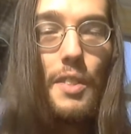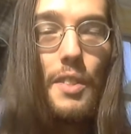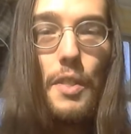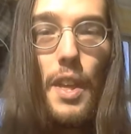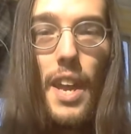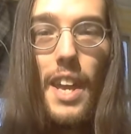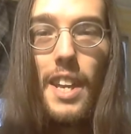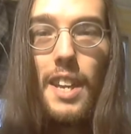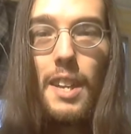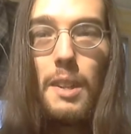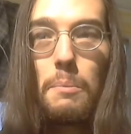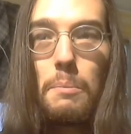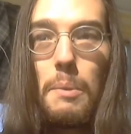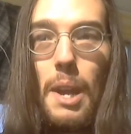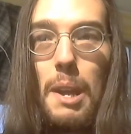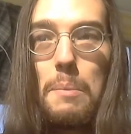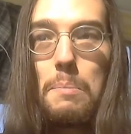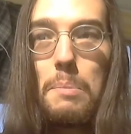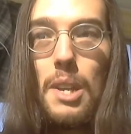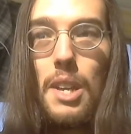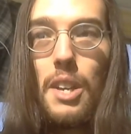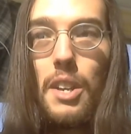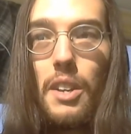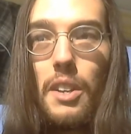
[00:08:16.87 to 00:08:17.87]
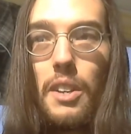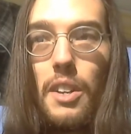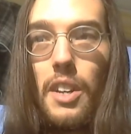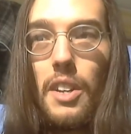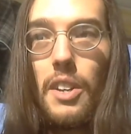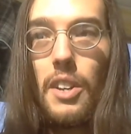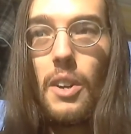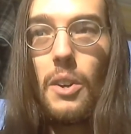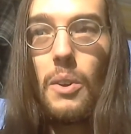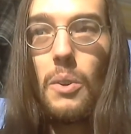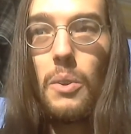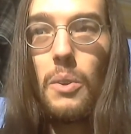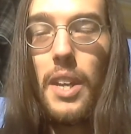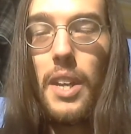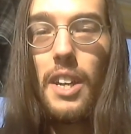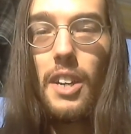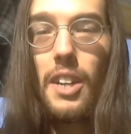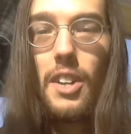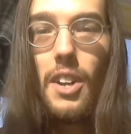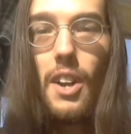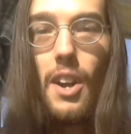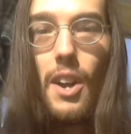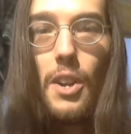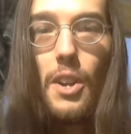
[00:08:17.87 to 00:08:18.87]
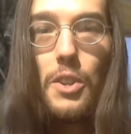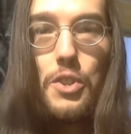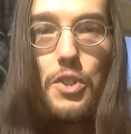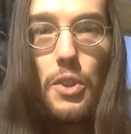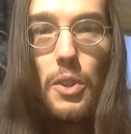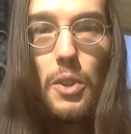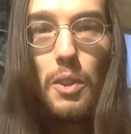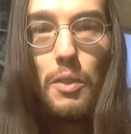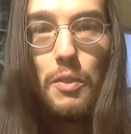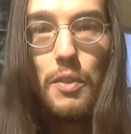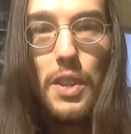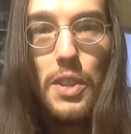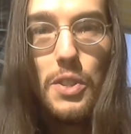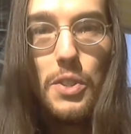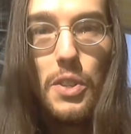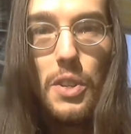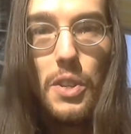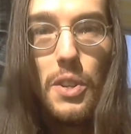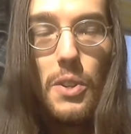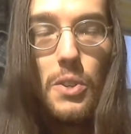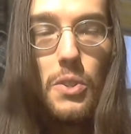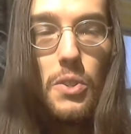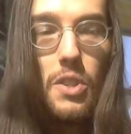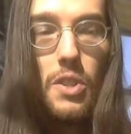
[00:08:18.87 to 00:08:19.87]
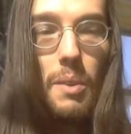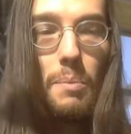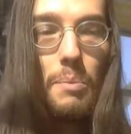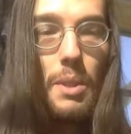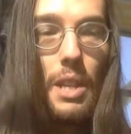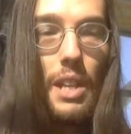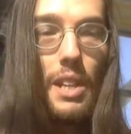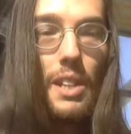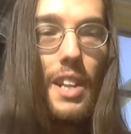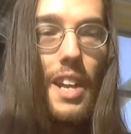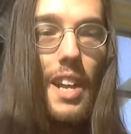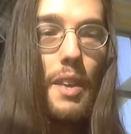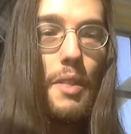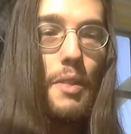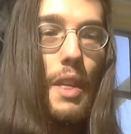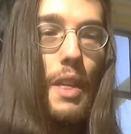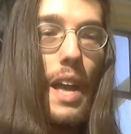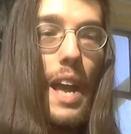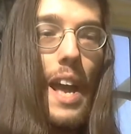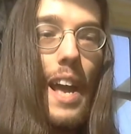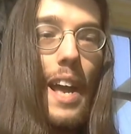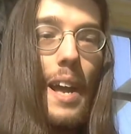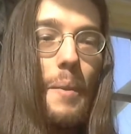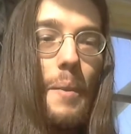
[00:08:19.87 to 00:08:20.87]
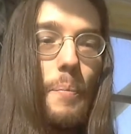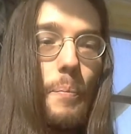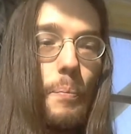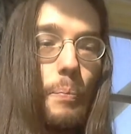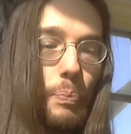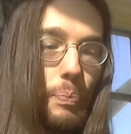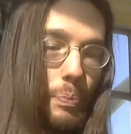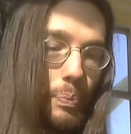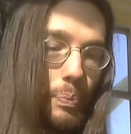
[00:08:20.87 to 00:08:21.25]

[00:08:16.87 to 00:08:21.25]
They can maybe, get a conjugal visit or something like that.